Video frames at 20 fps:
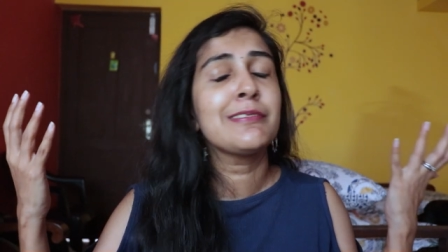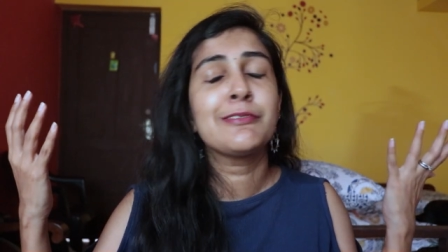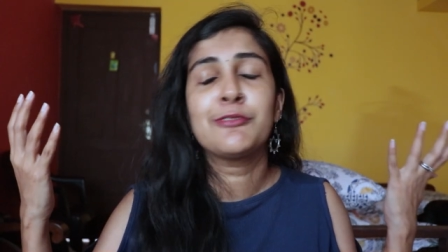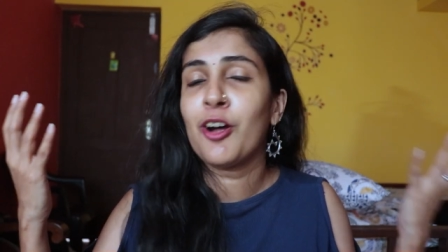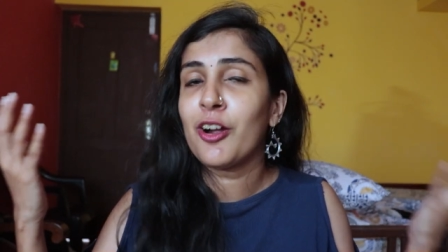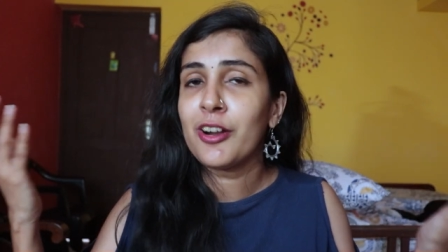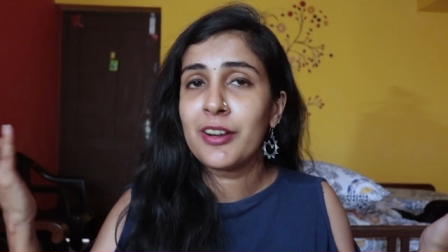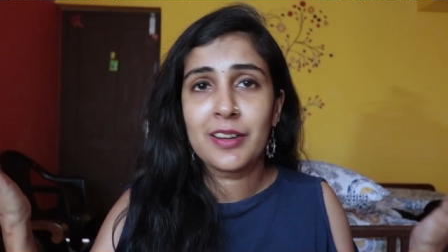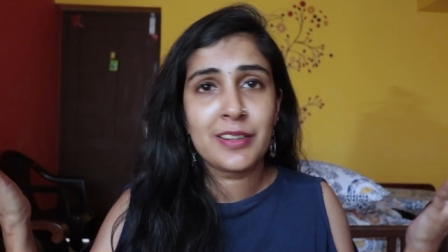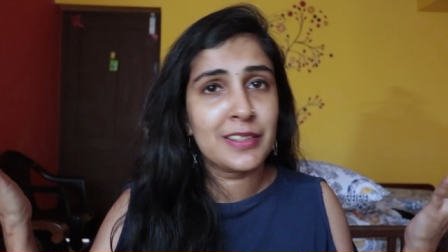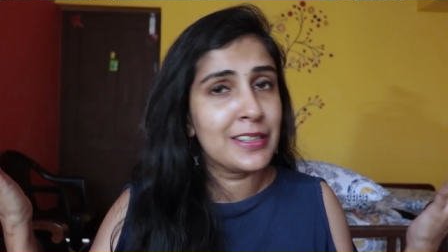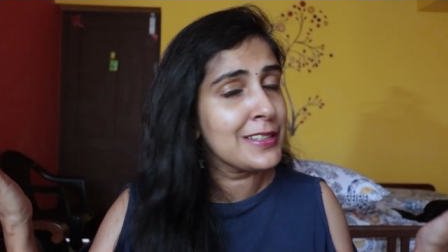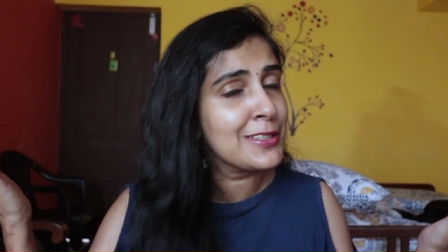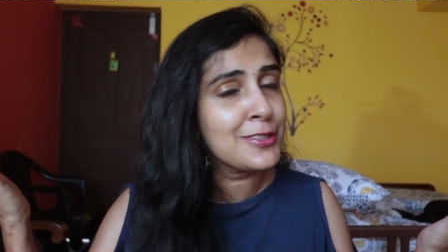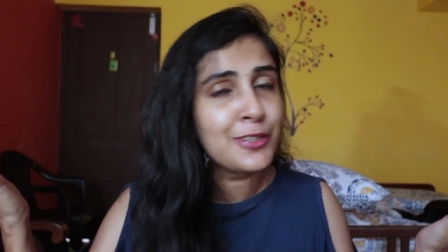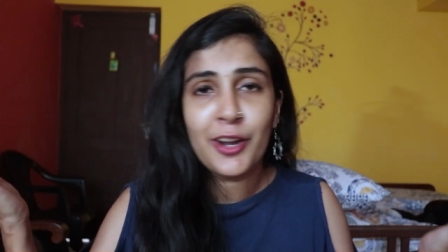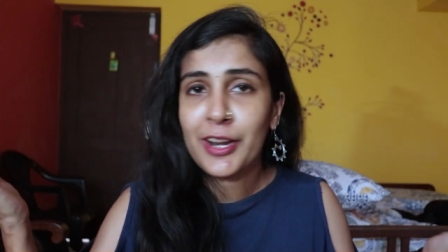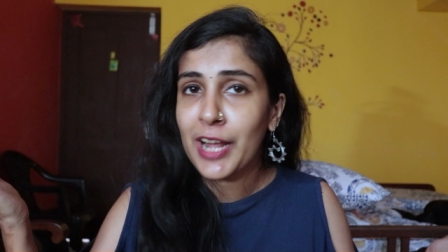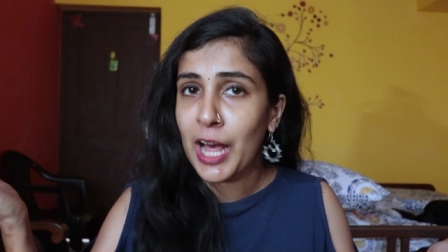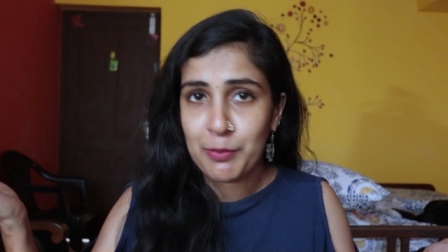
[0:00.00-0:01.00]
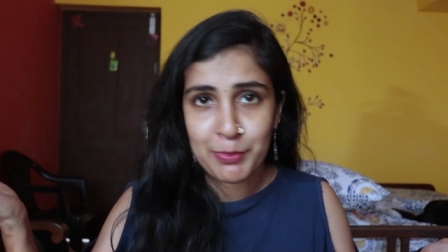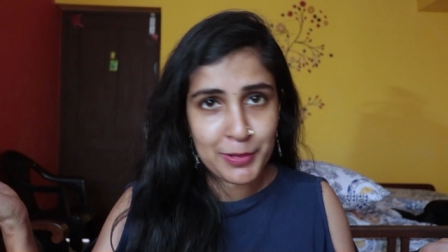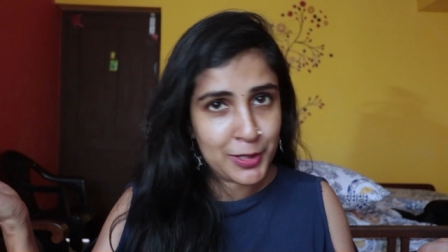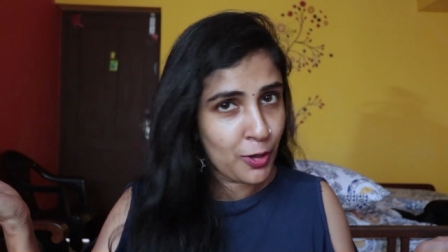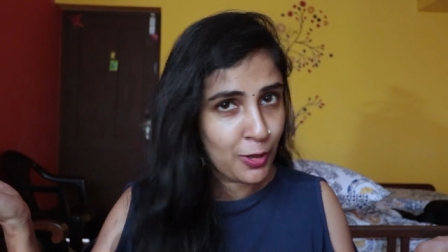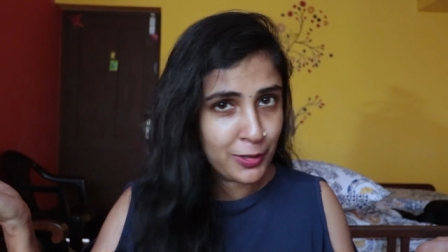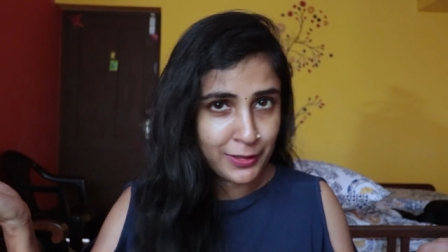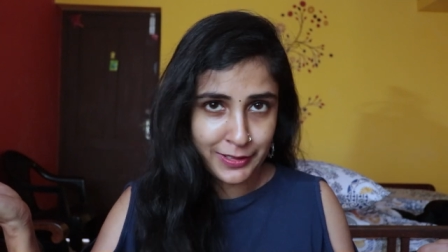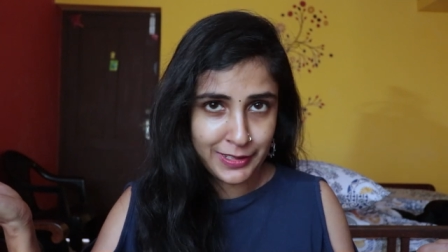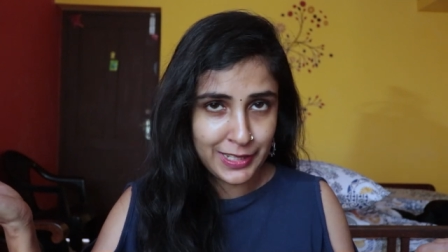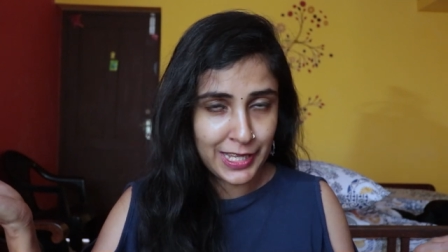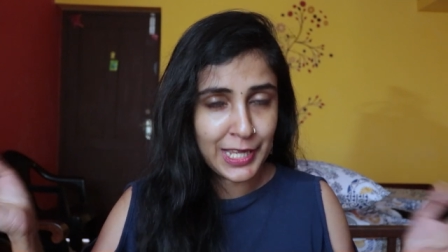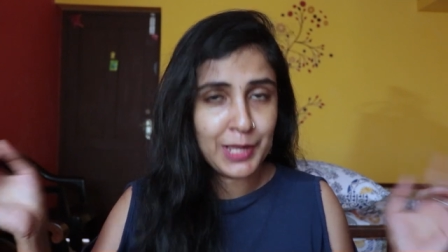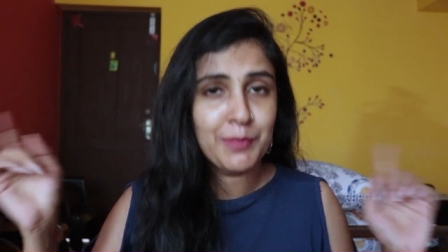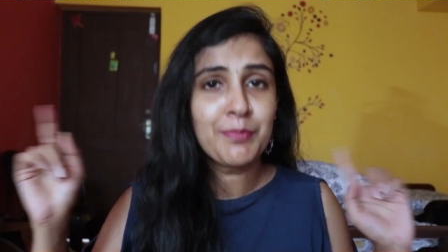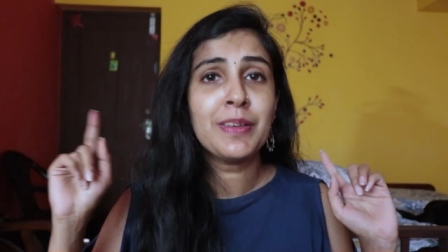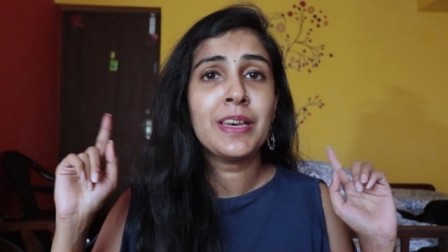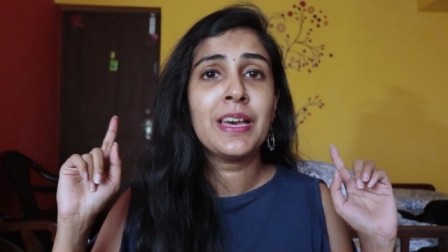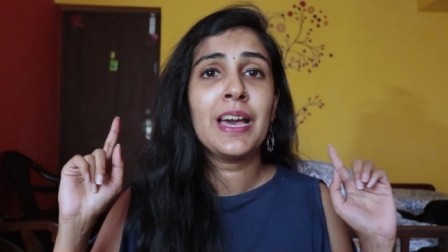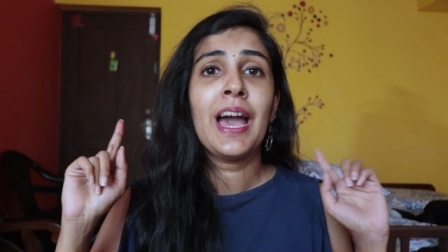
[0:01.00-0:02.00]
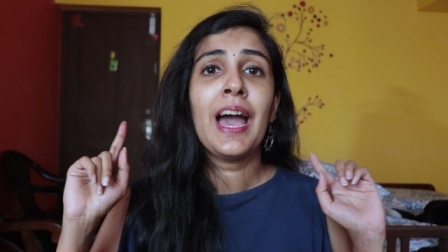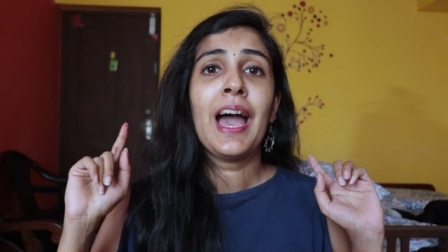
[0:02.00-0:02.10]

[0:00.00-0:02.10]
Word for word: not does not happen all the time